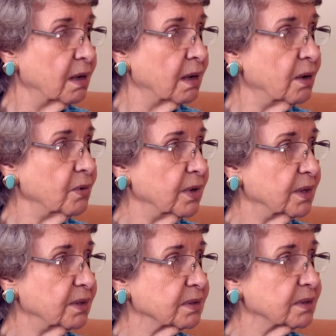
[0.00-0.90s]
Oh
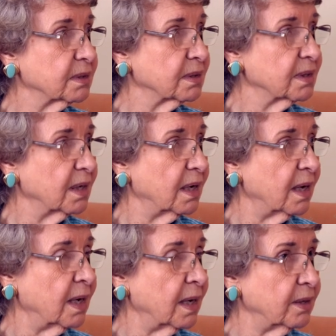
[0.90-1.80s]
yes.
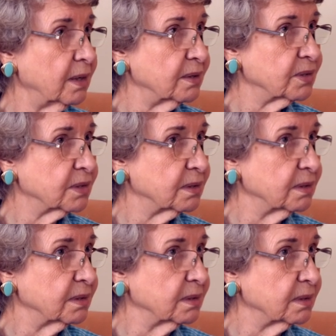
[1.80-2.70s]
I,
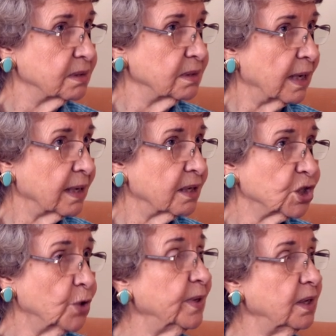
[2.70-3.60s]
I get
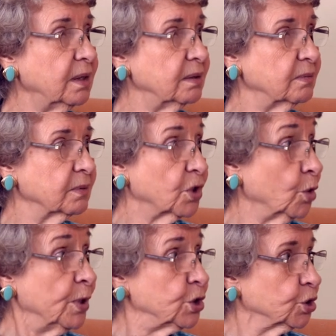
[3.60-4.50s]
so many
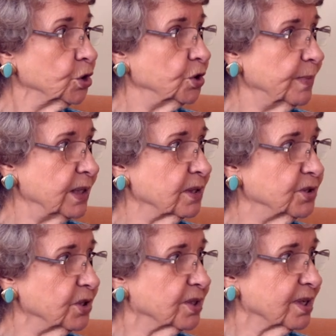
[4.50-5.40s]
commercial messages